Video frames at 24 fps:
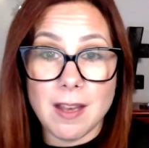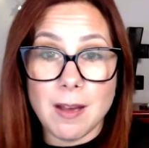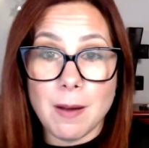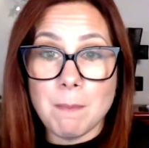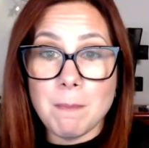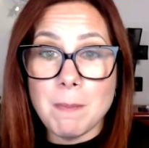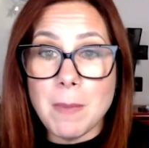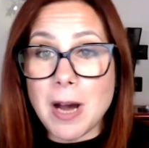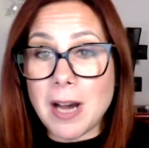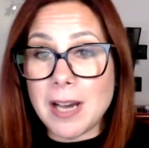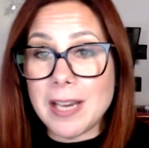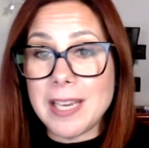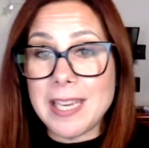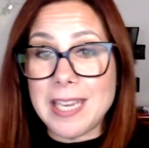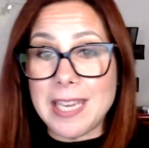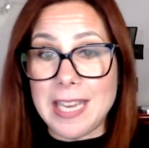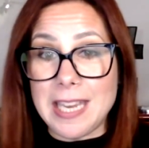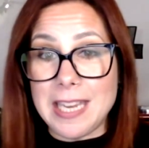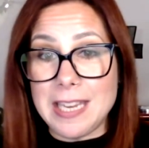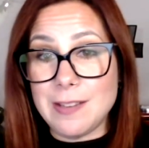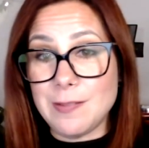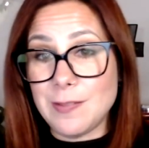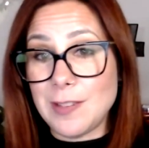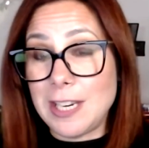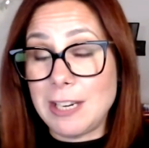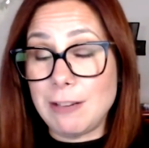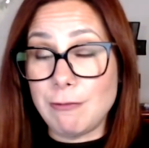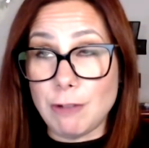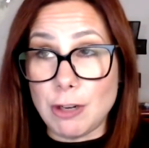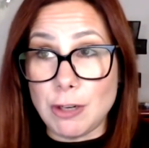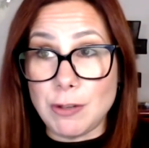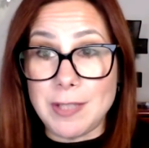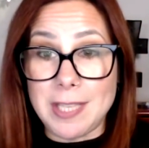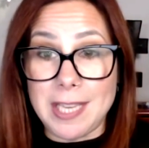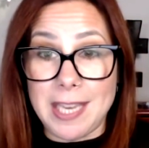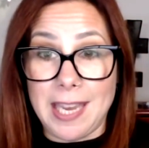My evening
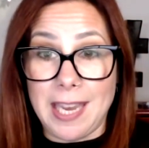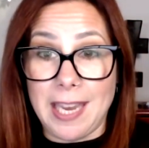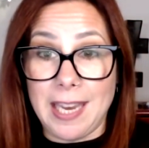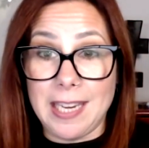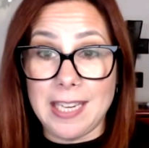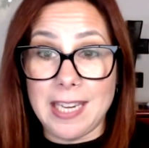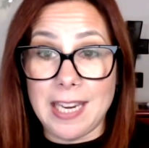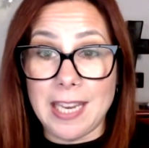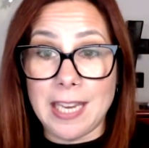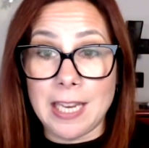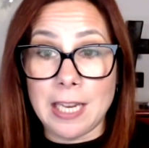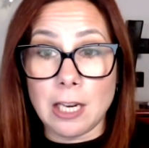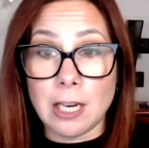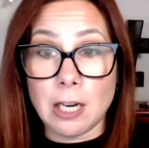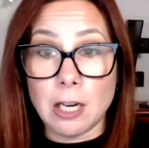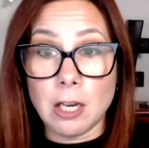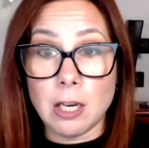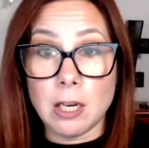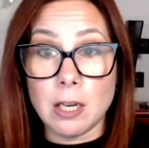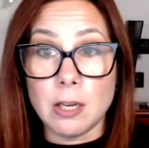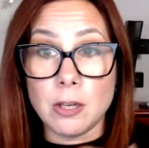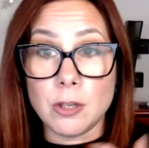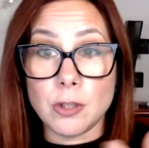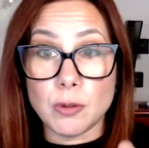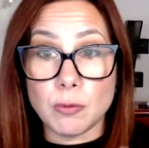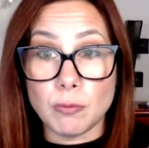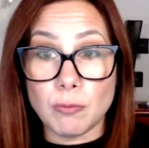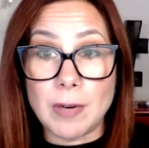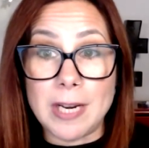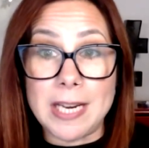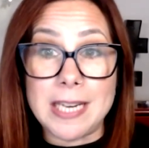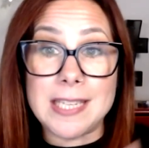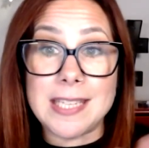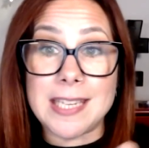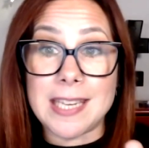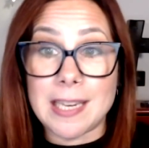routine includes
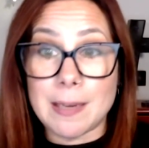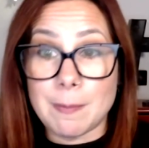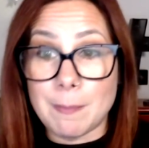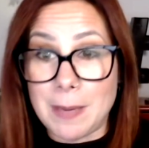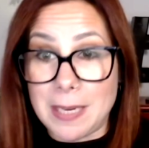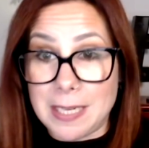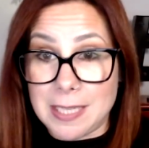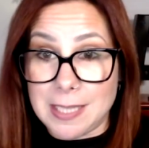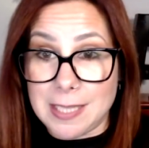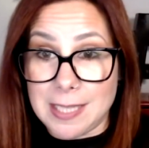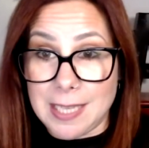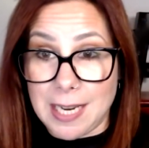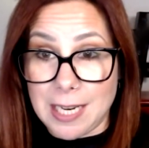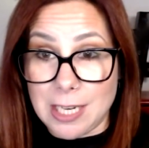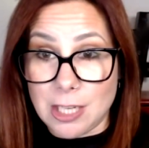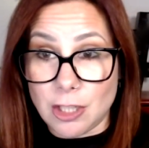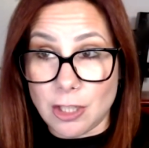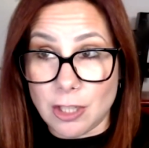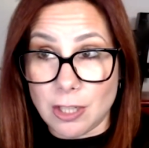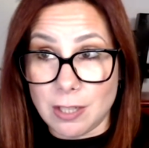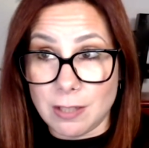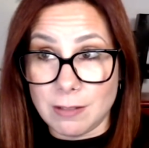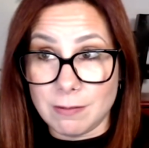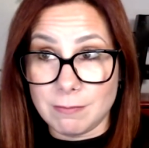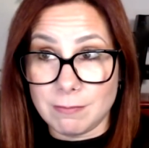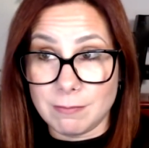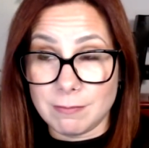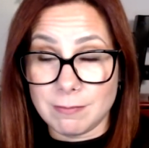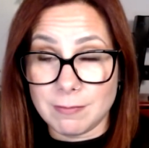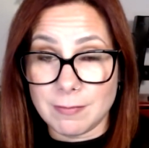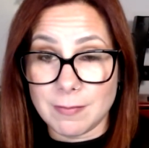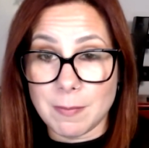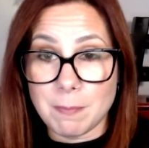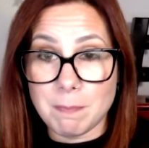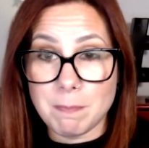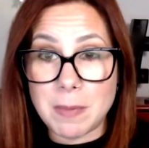reading and meditation
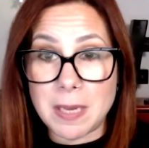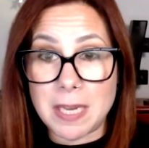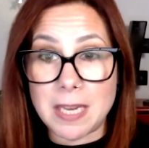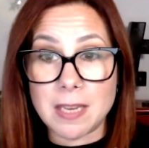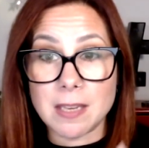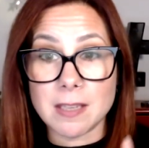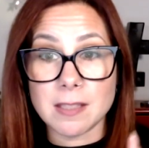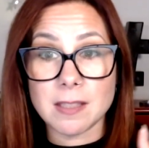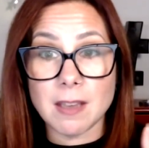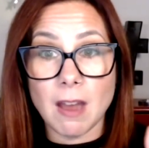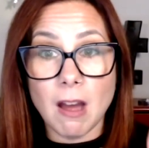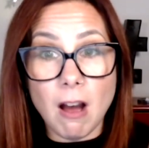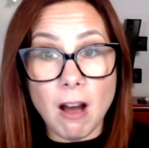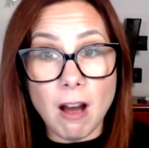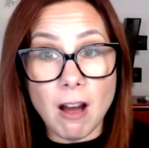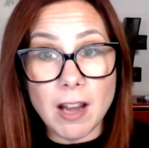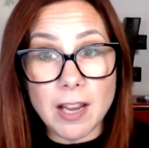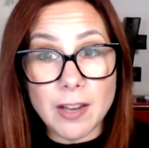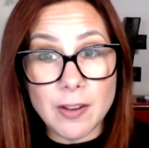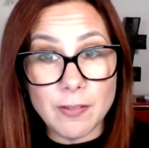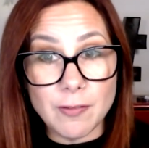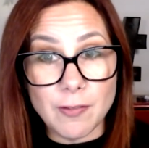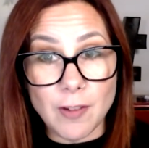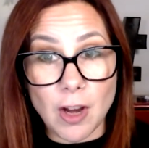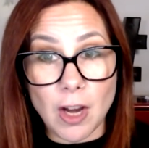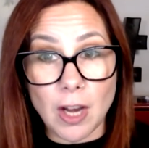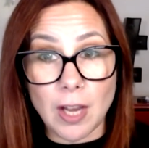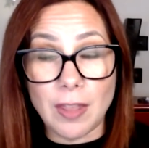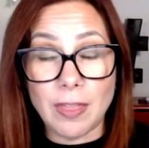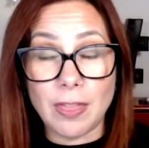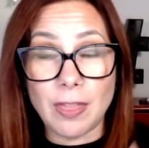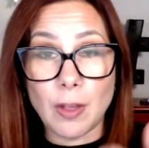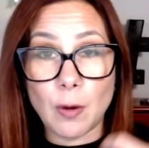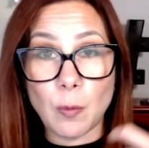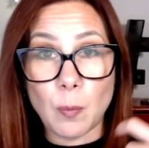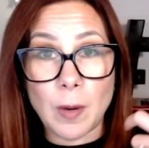because I
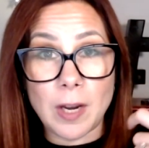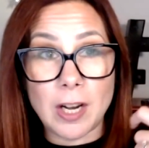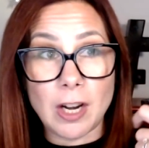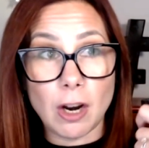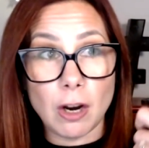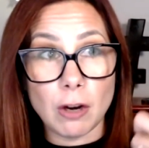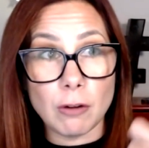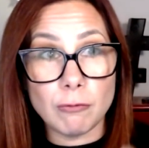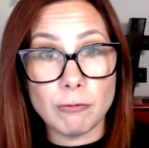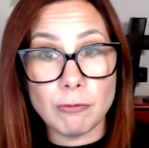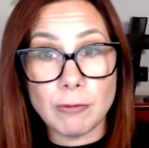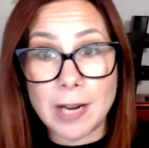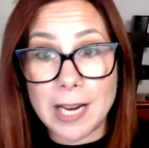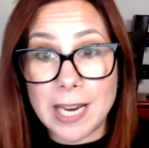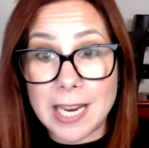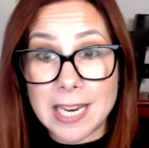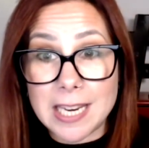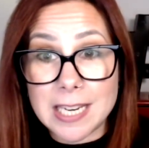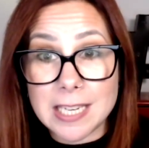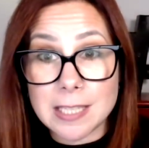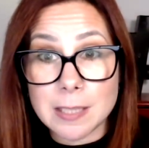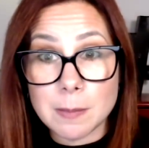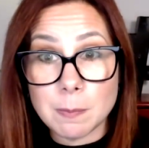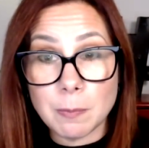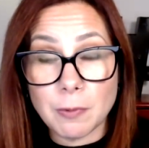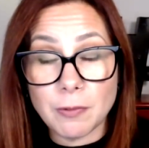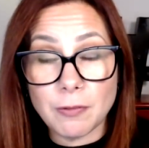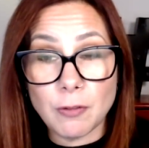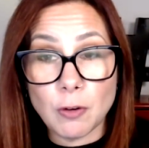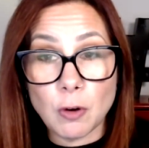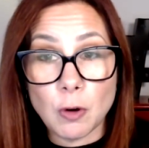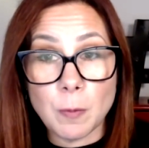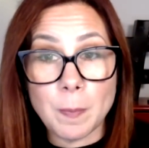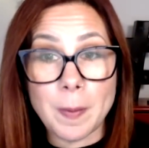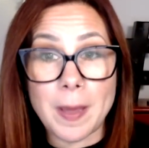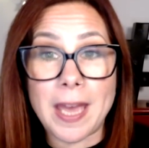find that when I read
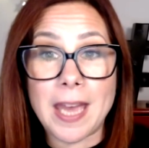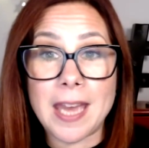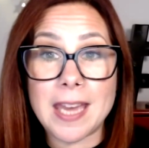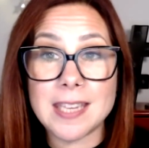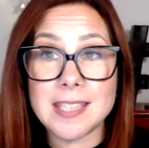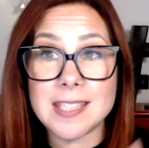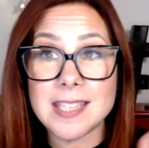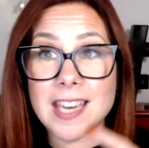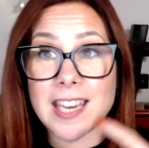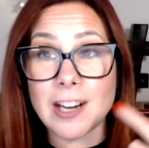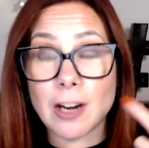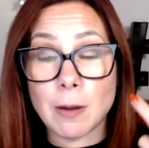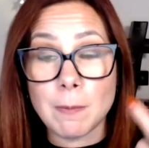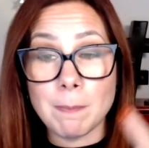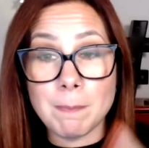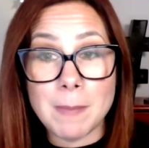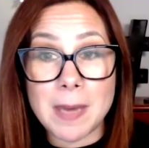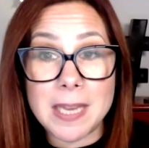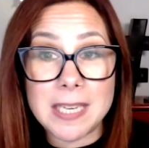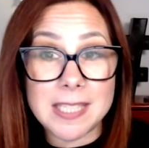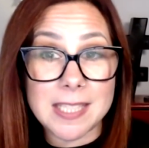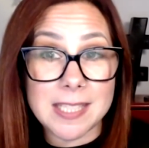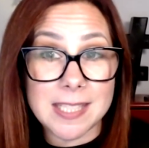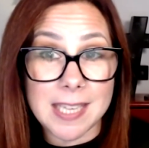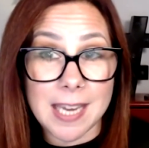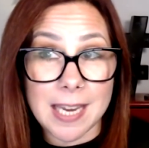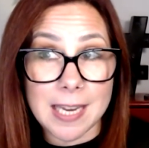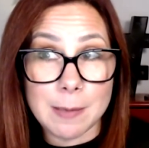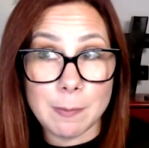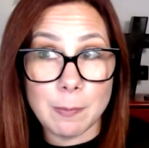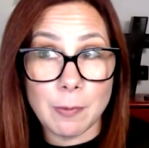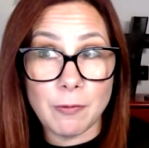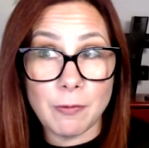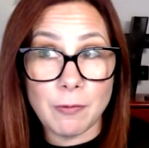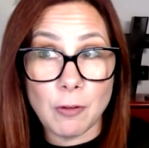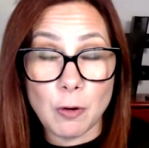before bed and I
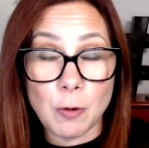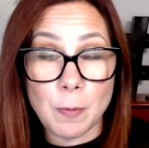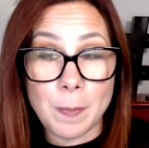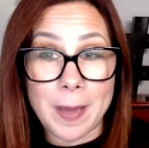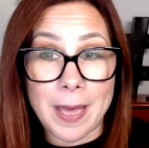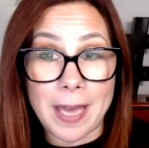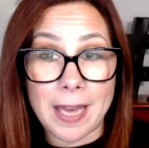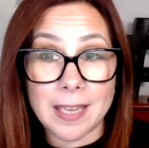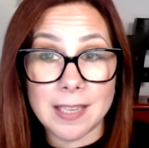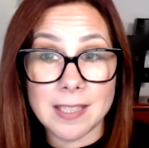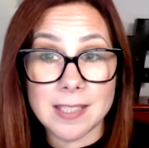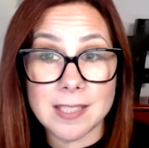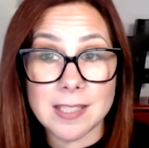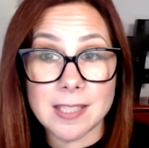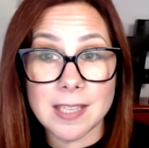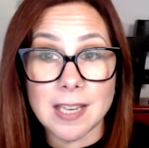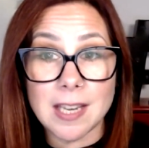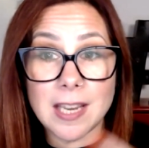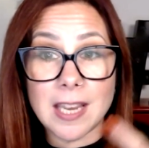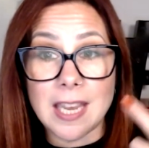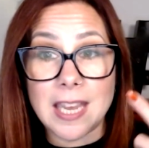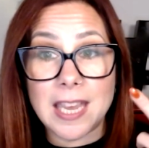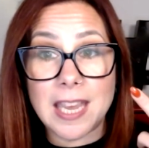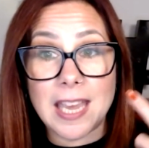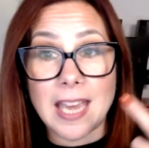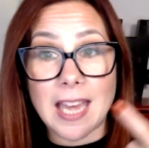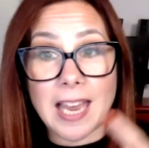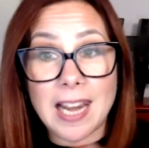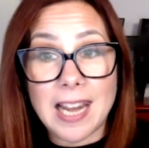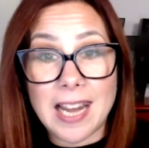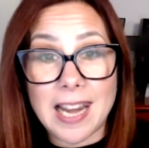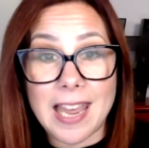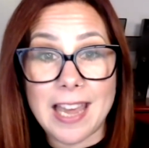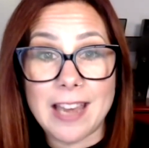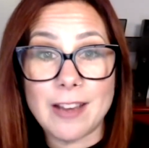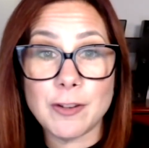meditate before bed, it
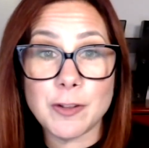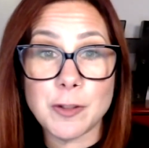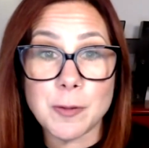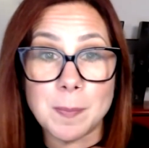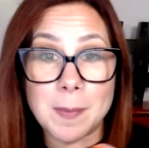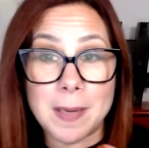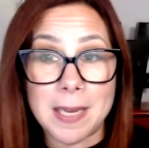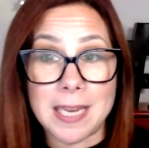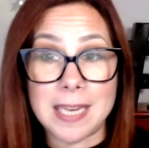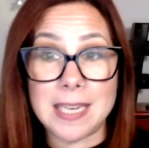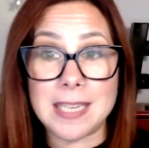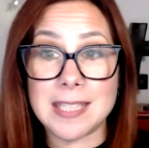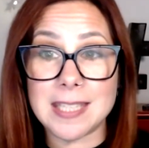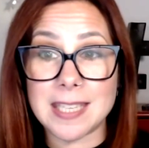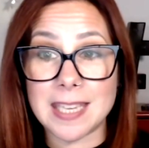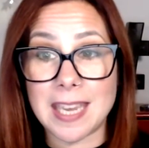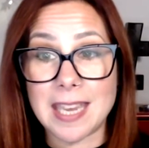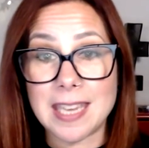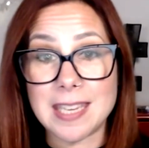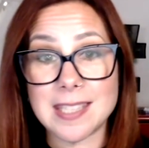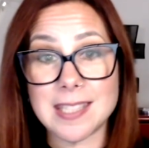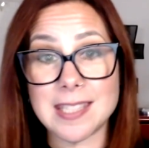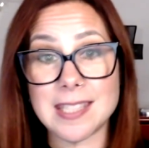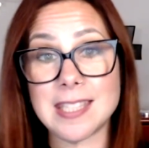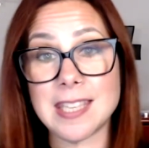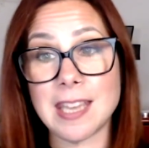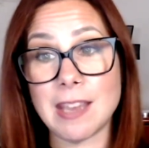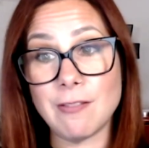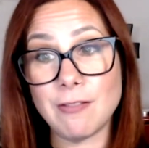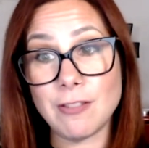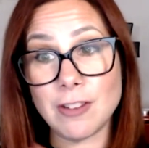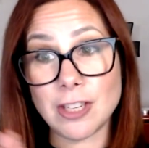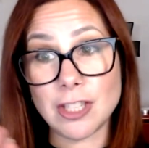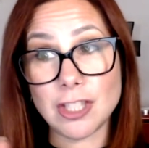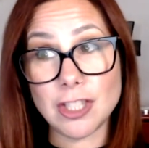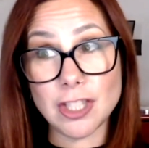allows me to get
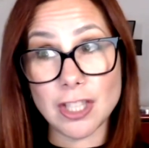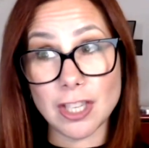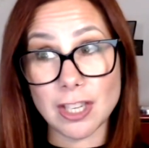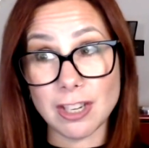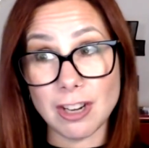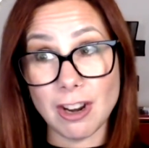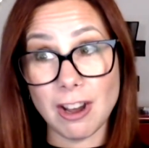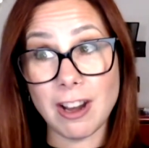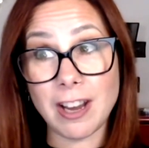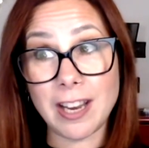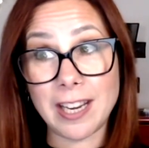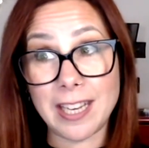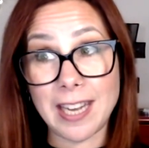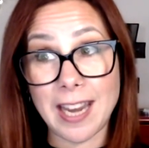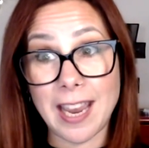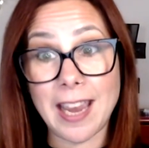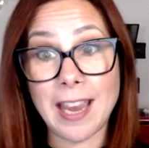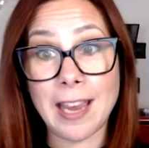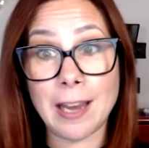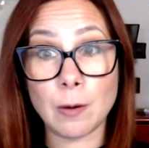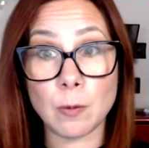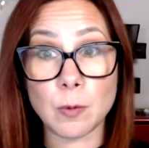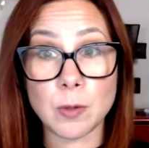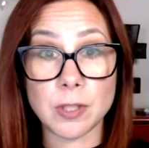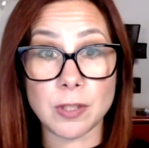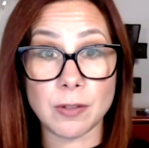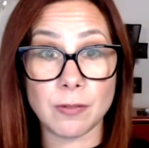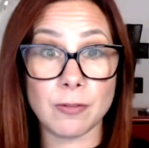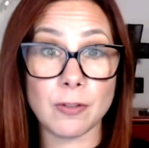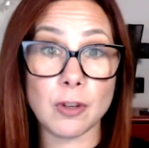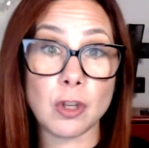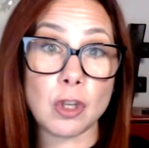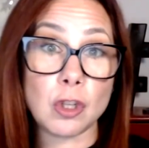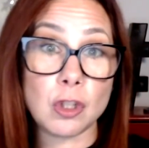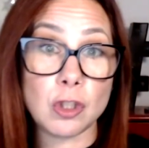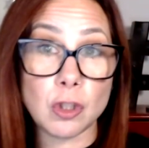7 to 9 hours
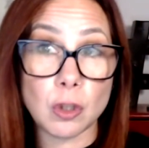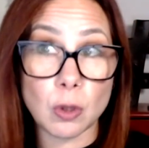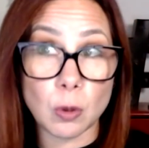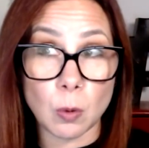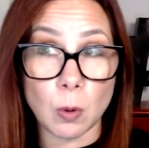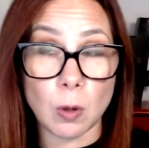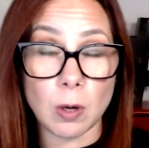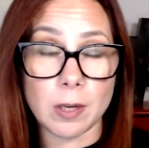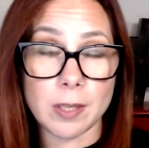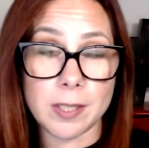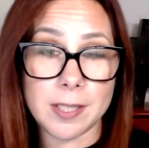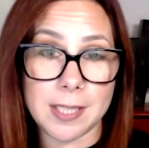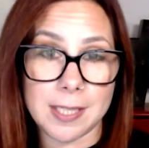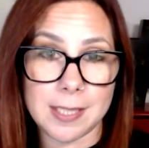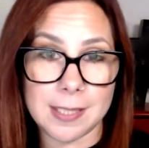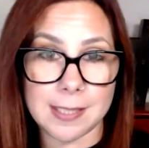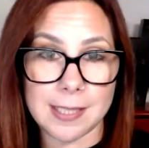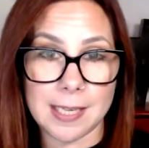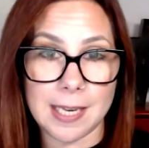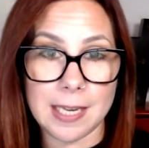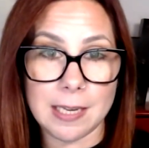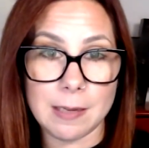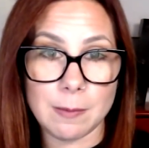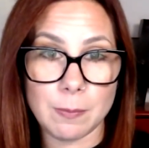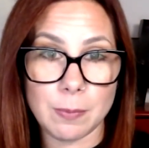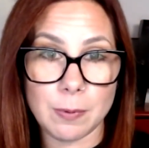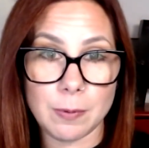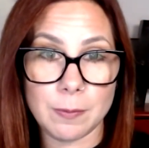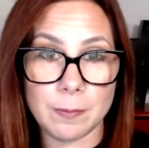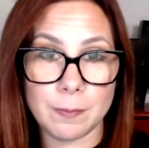of good quality sleep.